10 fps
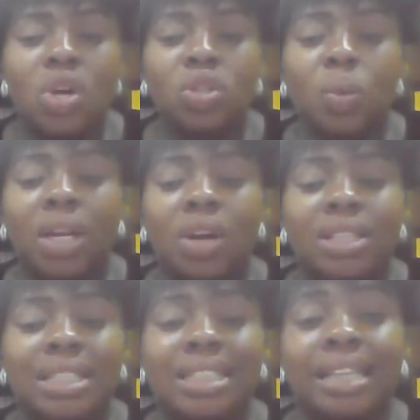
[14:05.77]
So when the
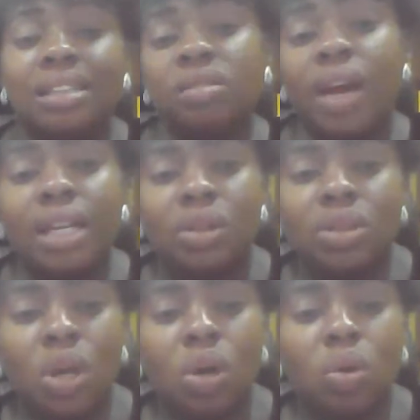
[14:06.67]
court is satisfied in
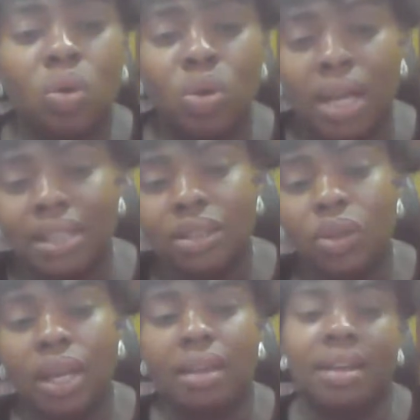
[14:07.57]
those, the court will look at it,
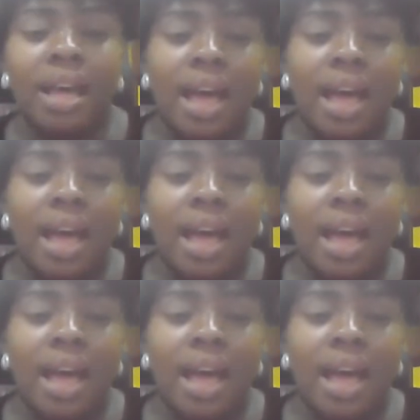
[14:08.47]
okay,